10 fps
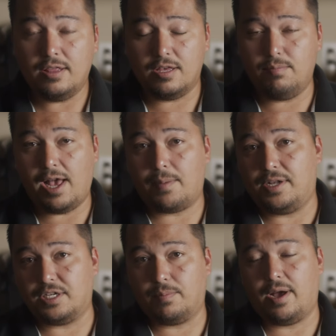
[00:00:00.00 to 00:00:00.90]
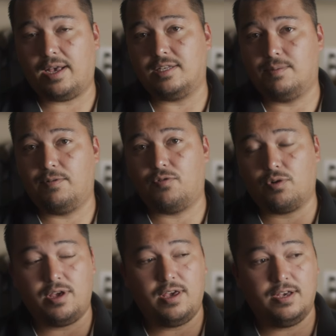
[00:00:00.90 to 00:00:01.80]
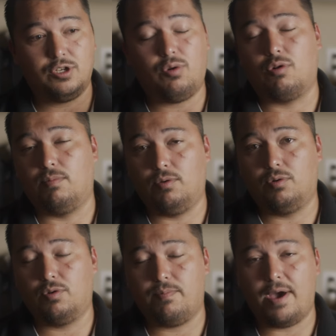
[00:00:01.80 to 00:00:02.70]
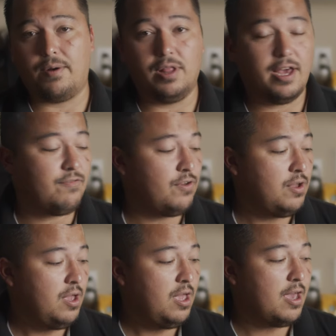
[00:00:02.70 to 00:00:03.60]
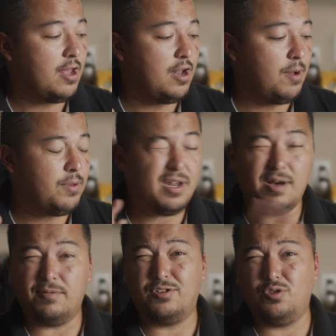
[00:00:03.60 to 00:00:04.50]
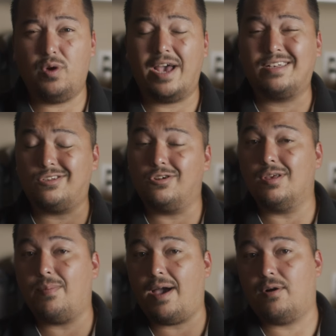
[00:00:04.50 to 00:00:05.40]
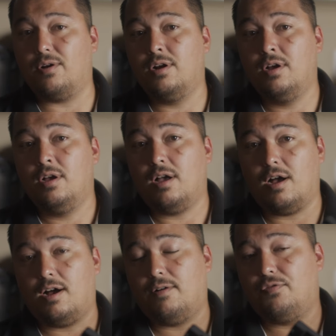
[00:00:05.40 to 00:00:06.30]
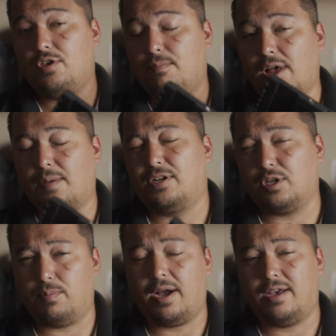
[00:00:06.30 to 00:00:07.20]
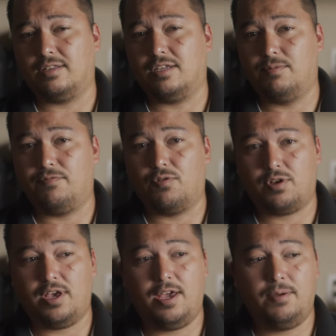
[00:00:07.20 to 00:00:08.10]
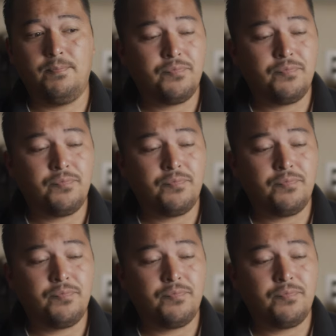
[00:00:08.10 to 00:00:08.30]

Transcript: the Blackmagic Pocket Cinema 4K is horrible with battery life, and being able to externally power the Blackmagic Pocket Cinema 4K